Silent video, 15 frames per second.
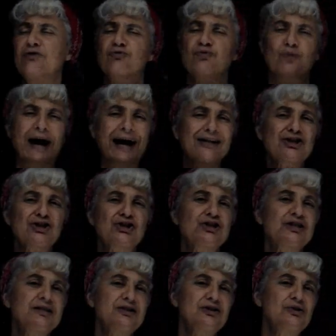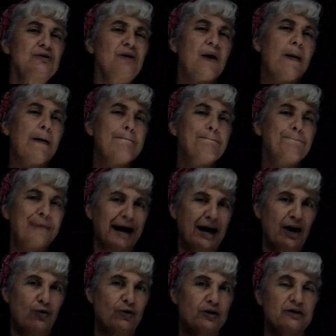a rational
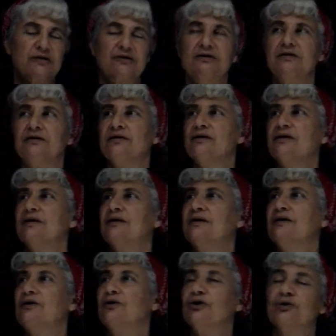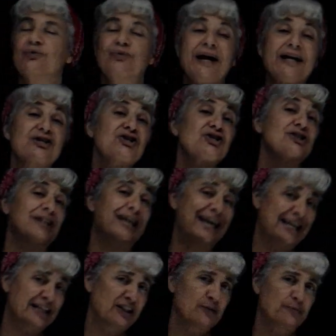power, or a
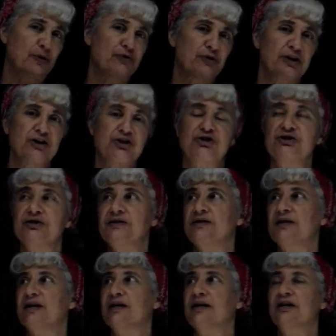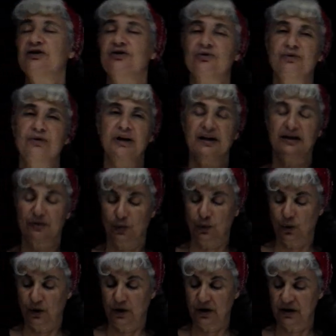rational exponent, I should say. And you're like,
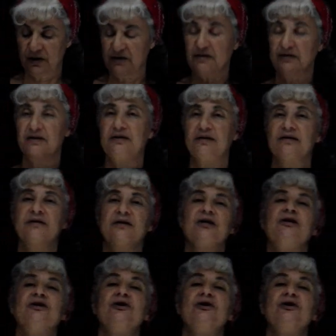what the?